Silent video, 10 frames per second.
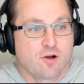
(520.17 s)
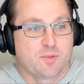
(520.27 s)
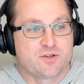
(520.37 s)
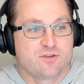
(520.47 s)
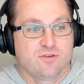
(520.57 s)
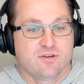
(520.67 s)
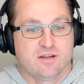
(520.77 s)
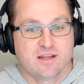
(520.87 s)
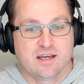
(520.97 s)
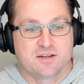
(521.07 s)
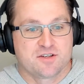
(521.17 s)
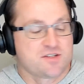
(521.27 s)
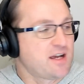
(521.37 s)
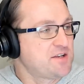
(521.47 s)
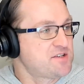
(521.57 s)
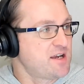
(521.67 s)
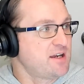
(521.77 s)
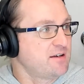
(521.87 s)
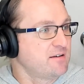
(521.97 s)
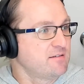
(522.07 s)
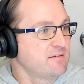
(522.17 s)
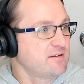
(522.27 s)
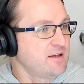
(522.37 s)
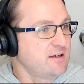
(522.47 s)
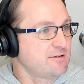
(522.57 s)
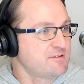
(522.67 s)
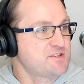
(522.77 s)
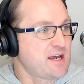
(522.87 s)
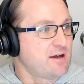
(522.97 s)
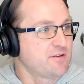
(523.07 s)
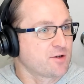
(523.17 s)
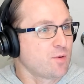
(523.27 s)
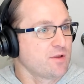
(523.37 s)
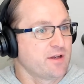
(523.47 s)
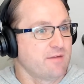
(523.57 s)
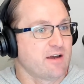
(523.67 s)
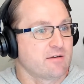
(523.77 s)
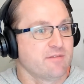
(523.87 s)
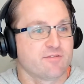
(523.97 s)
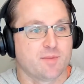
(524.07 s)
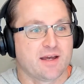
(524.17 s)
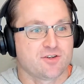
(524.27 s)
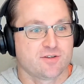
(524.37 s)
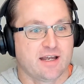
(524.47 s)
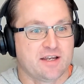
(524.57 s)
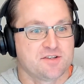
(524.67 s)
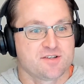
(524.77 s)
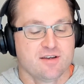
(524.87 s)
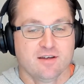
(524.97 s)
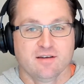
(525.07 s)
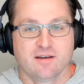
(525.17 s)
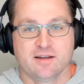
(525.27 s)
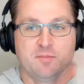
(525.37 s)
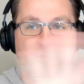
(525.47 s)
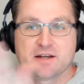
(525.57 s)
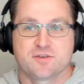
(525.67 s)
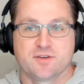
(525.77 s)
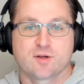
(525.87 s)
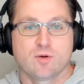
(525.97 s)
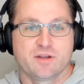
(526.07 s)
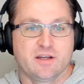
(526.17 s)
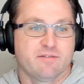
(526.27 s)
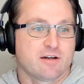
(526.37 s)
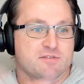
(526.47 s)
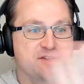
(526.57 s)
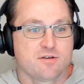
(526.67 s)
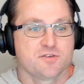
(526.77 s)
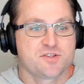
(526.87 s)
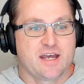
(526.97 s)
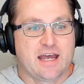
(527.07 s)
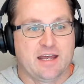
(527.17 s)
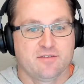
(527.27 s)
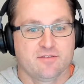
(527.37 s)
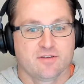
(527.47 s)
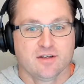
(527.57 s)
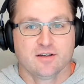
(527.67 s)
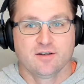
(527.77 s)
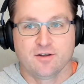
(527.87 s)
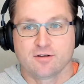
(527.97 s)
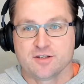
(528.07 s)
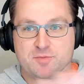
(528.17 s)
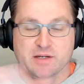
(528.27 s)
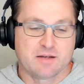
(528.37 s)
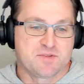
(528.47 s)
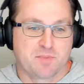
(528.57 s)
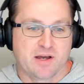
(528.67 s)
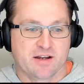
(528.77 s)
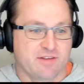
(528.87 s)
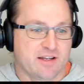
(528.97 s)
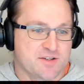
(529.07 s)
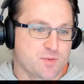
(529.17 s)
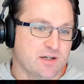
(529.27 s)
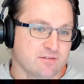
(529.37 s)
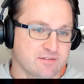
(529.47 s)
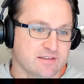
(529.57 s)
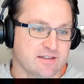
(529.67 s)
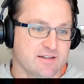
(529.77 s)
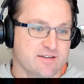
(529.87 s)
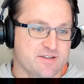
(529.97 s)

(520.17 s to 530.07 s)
the opportunity there to start saying, here is how the quality of our information has an impact on the quality of our results, and knowledge becomes a part of that as well.